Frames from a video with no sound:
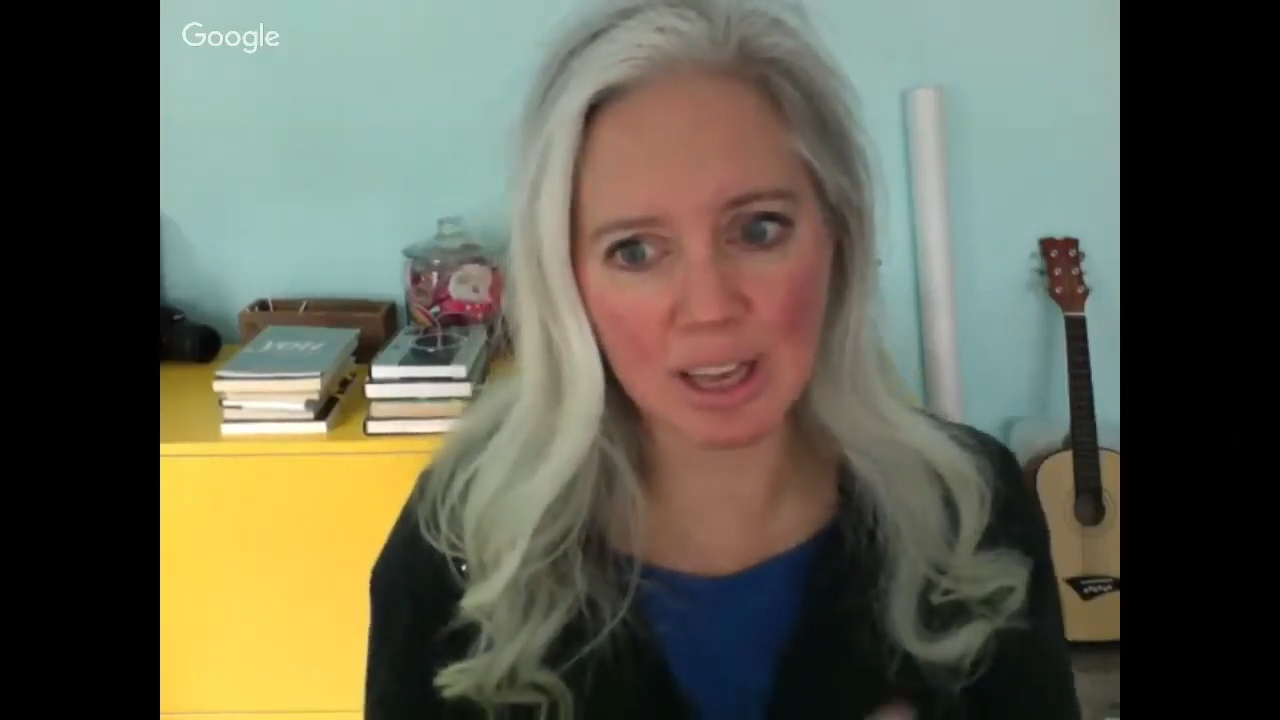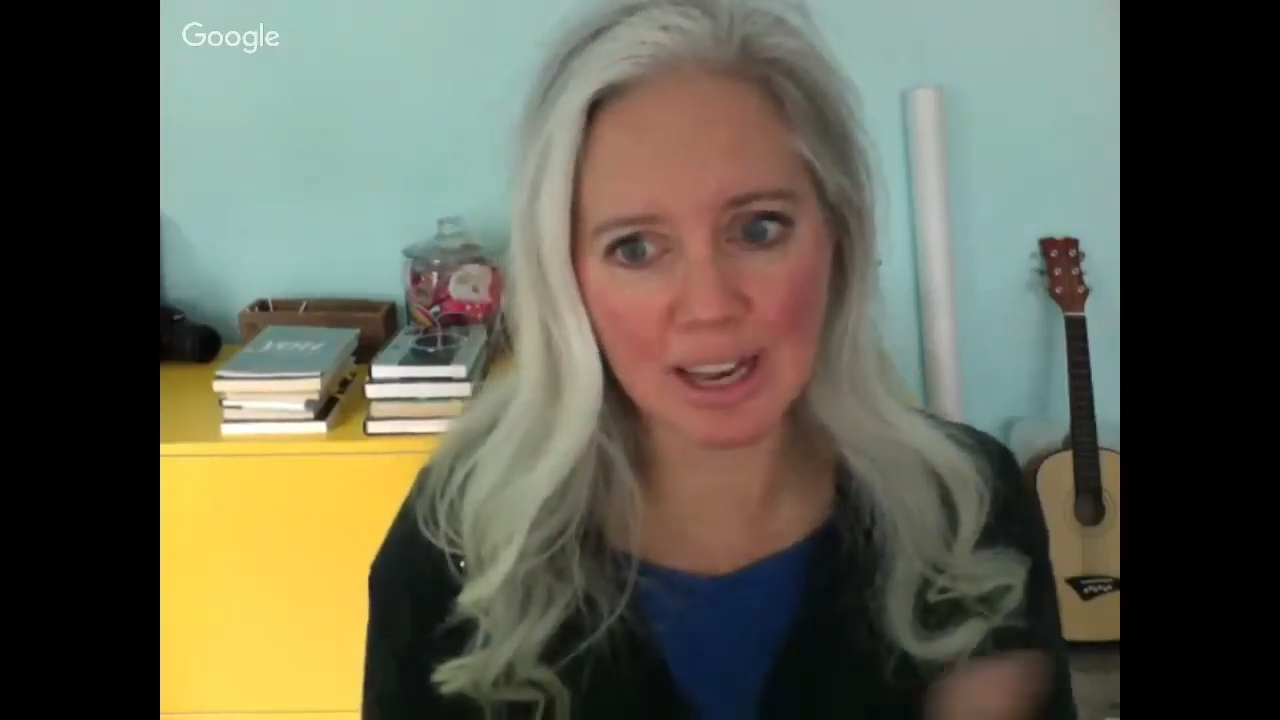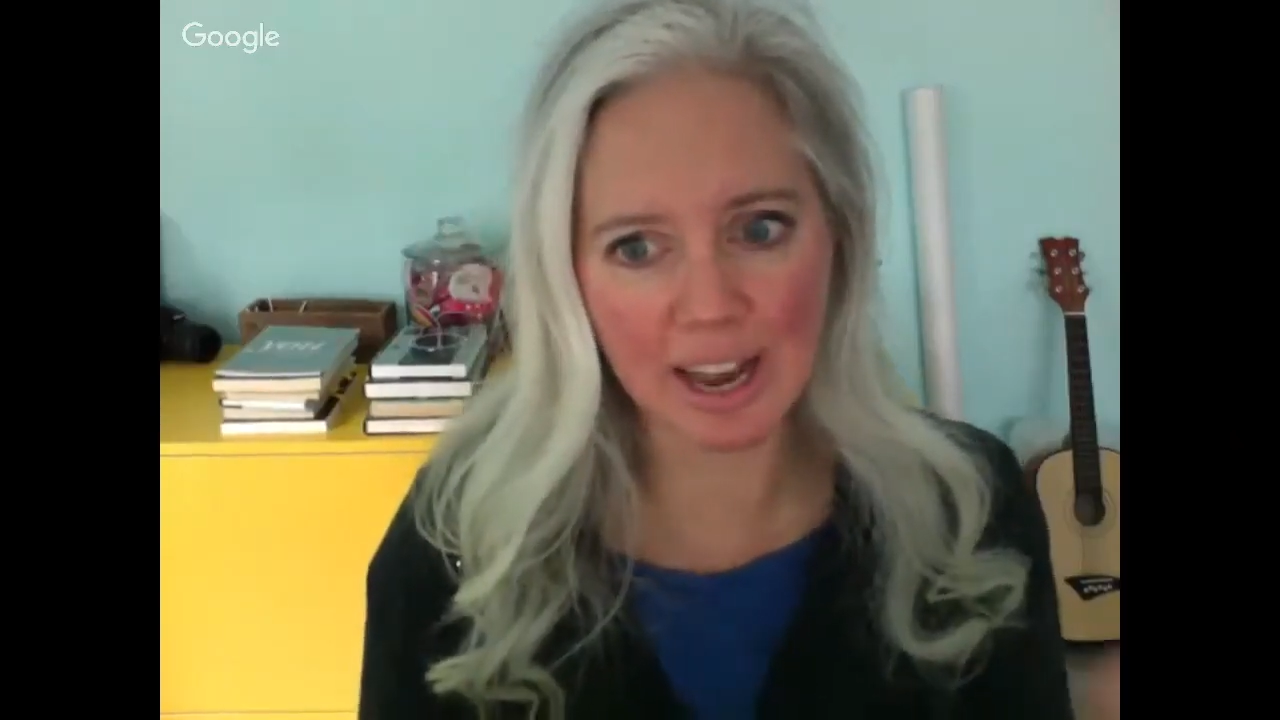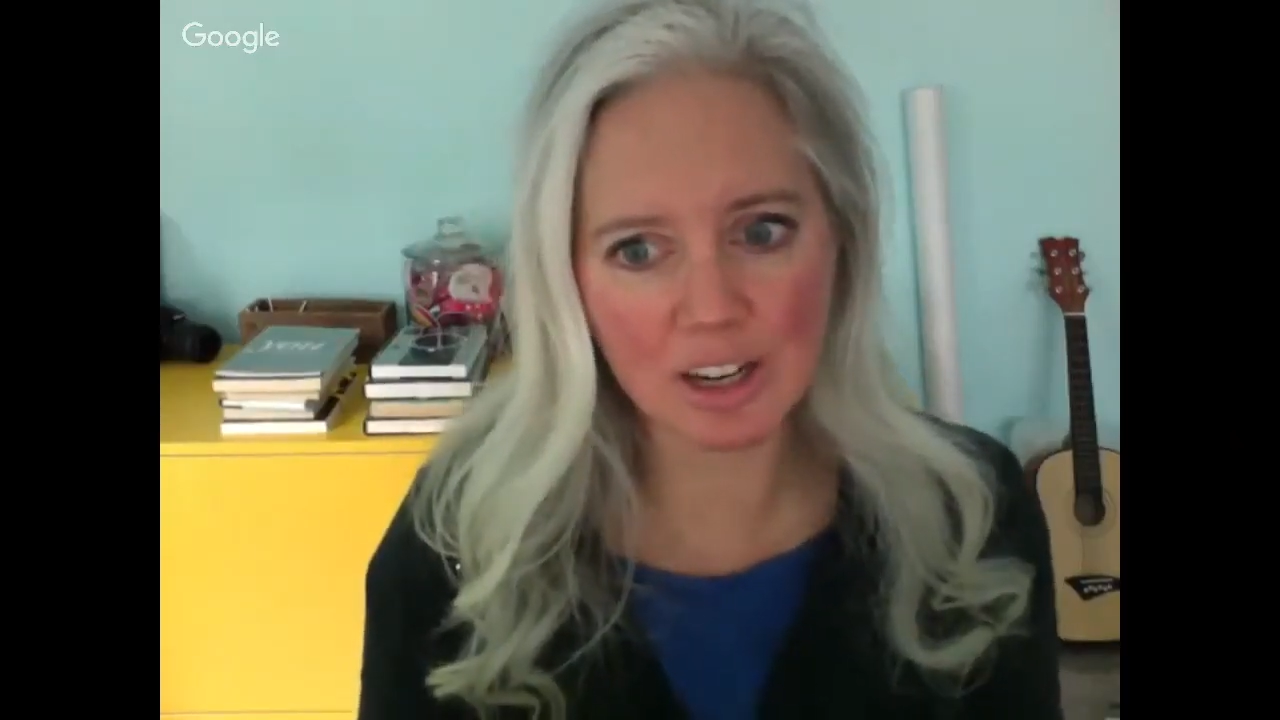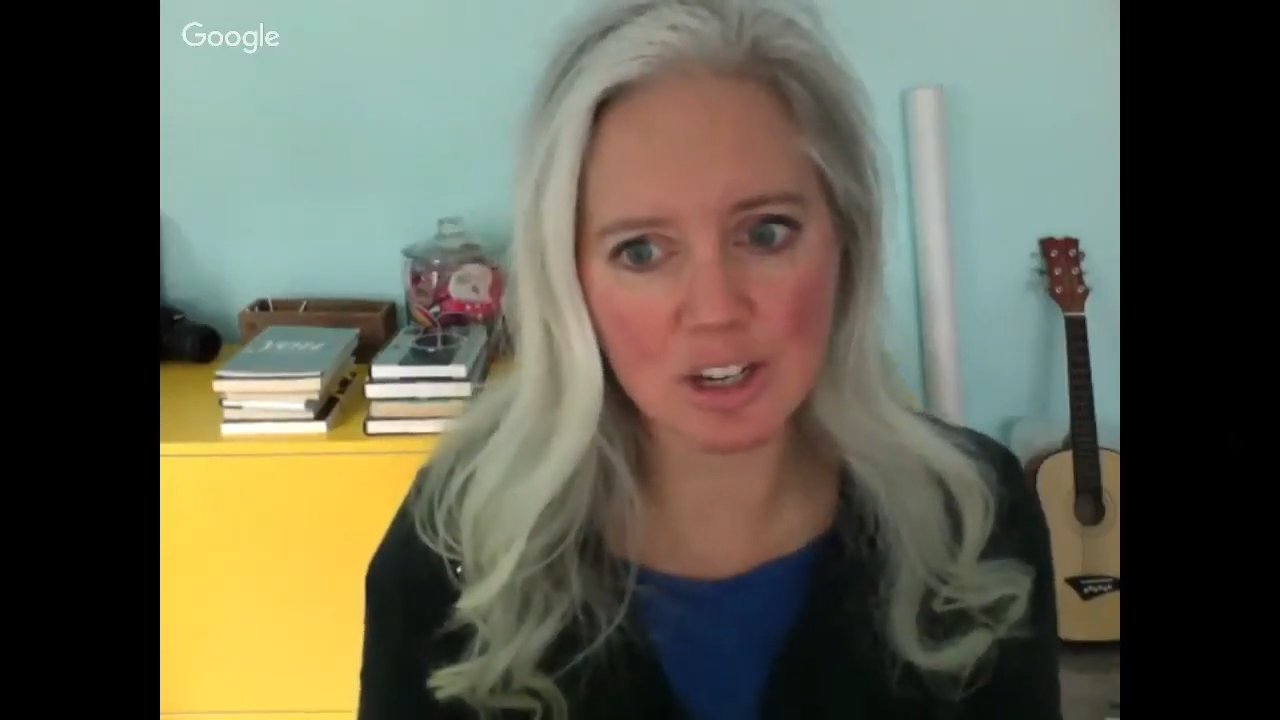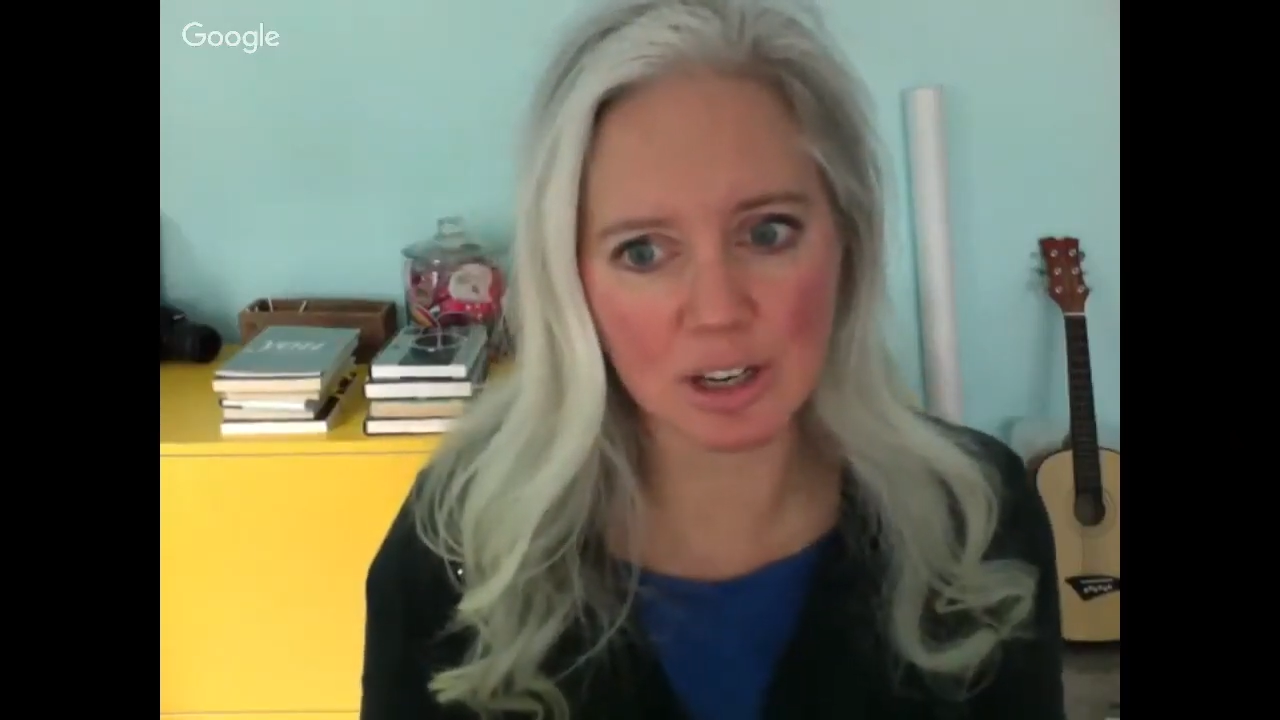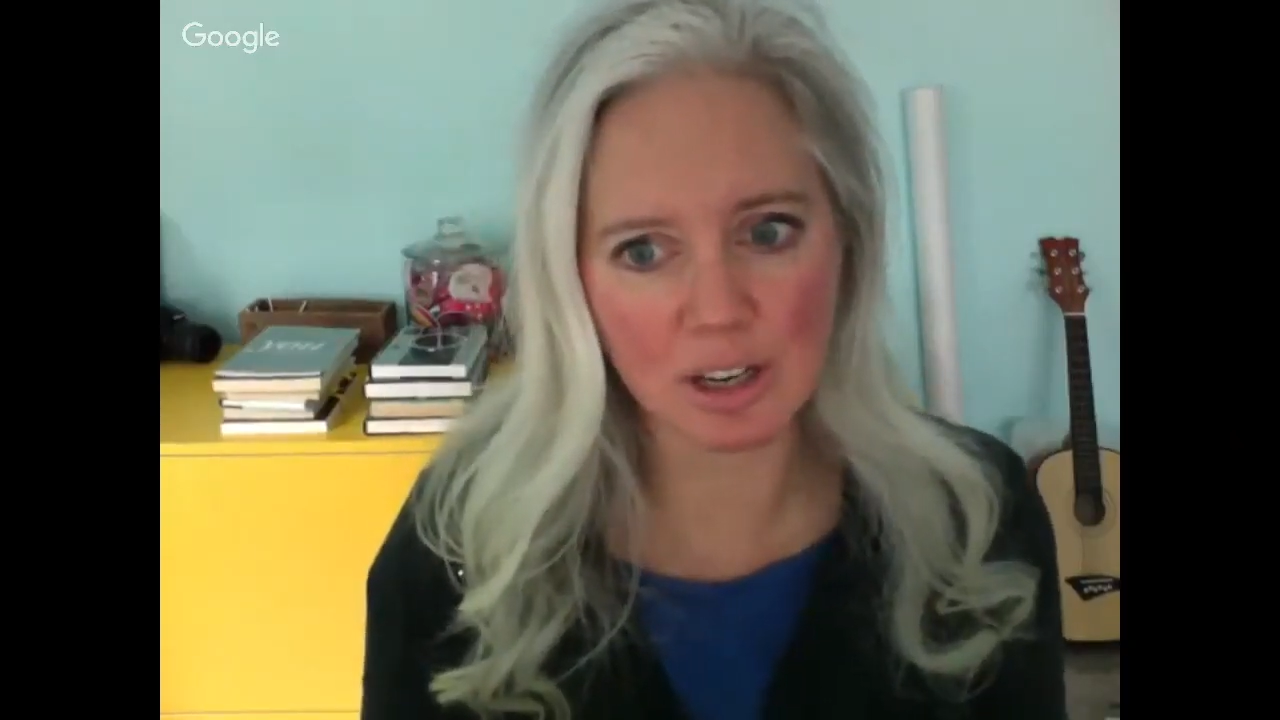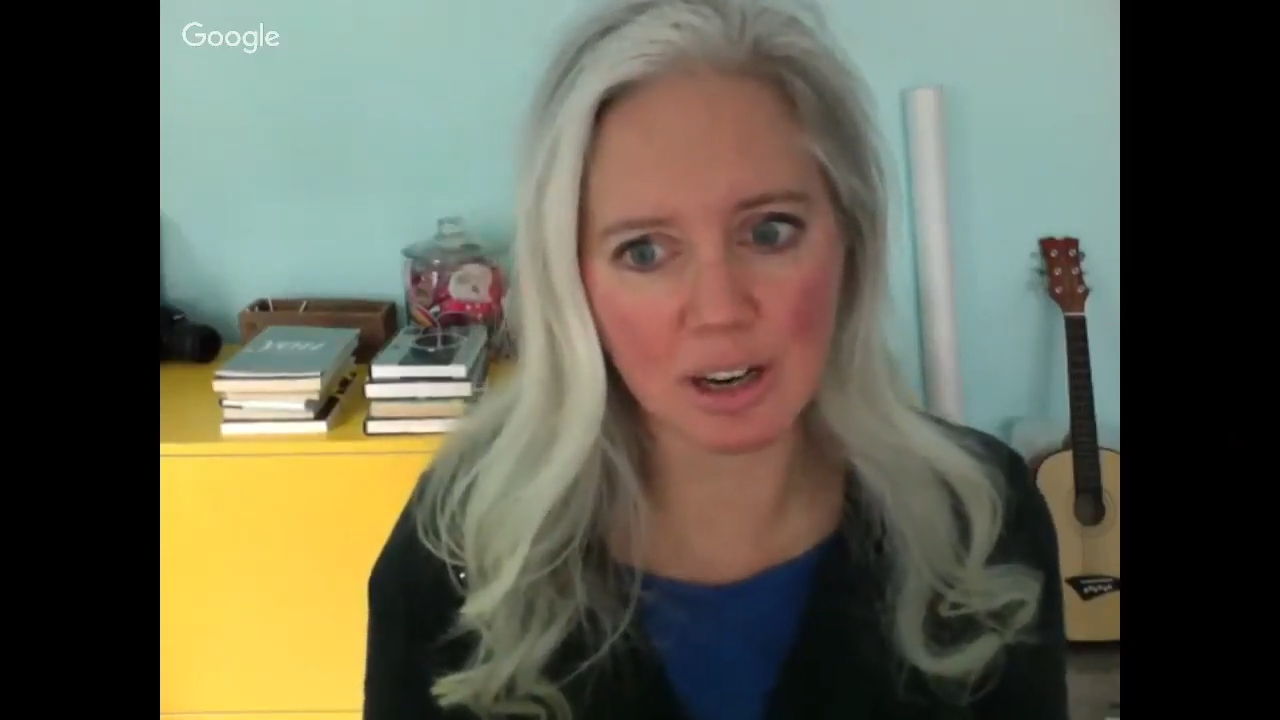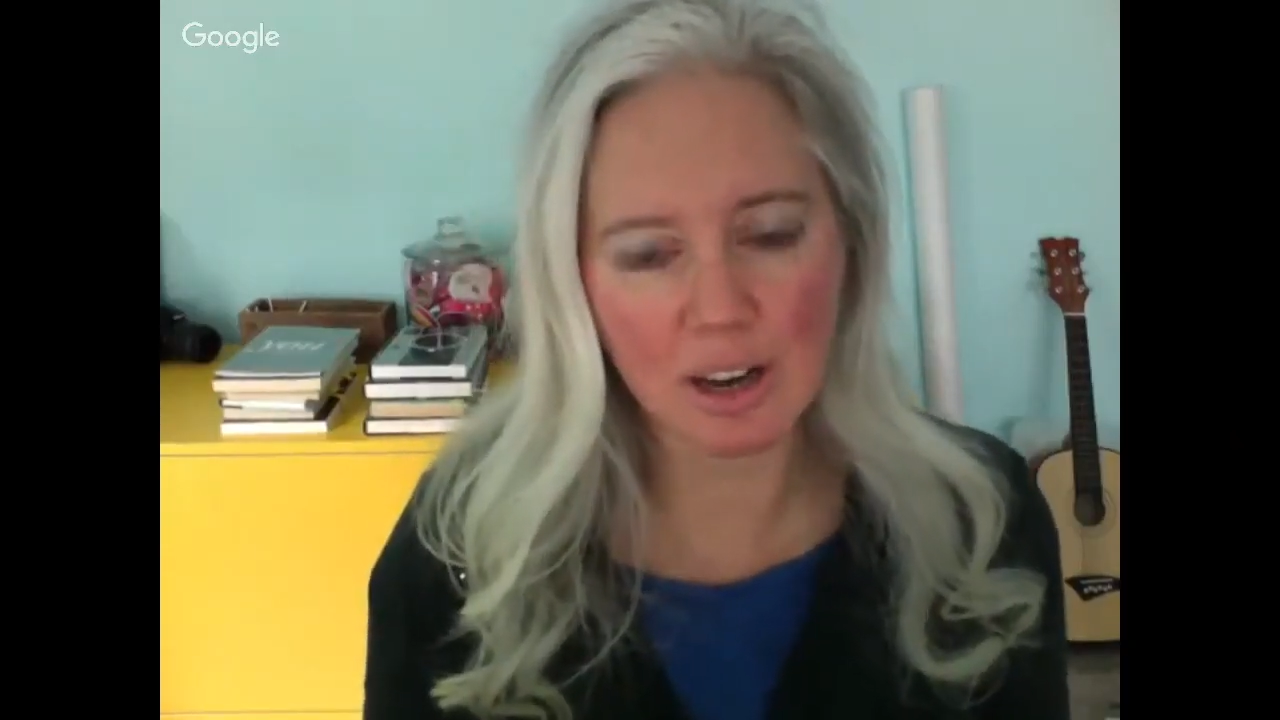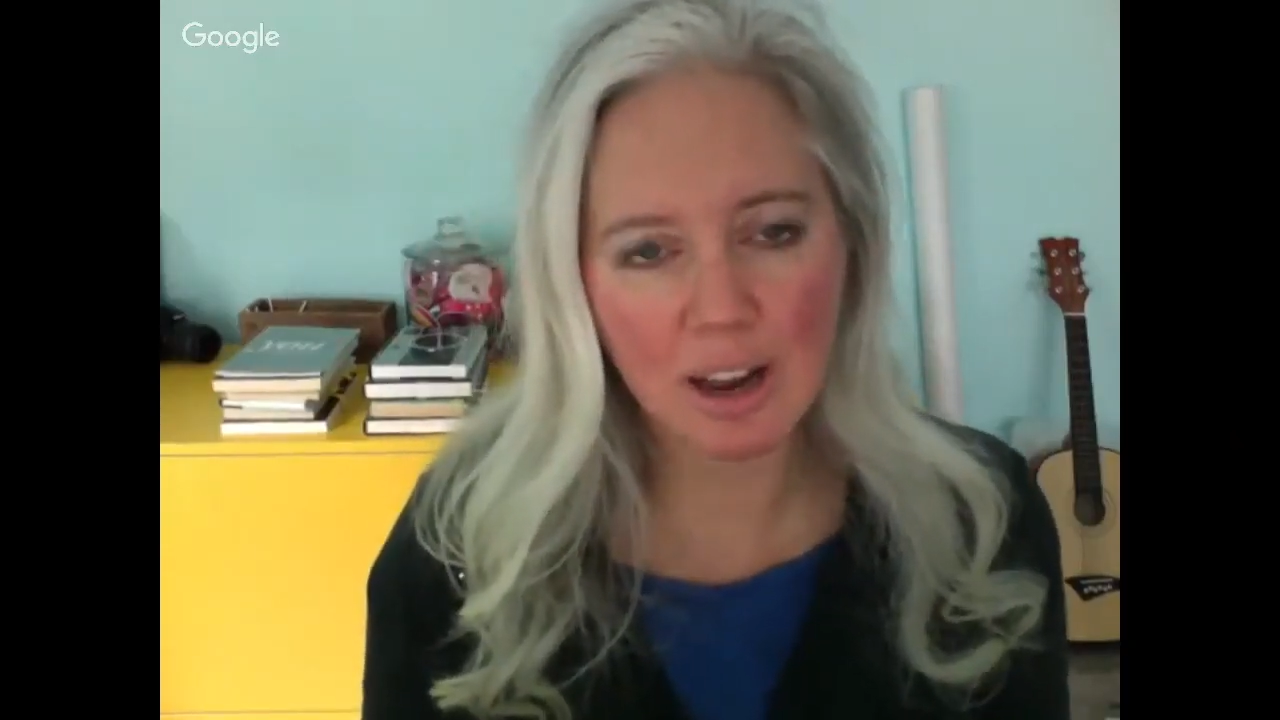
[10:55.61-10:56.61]

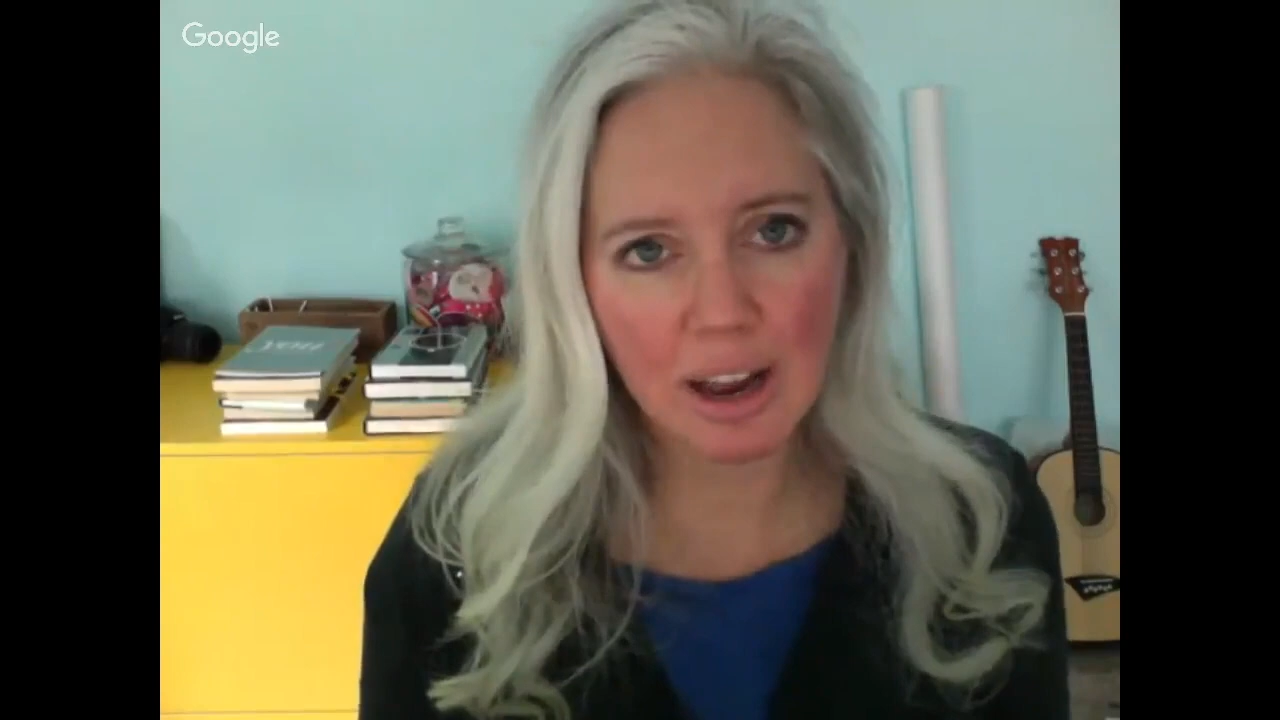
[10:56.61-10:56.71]
connection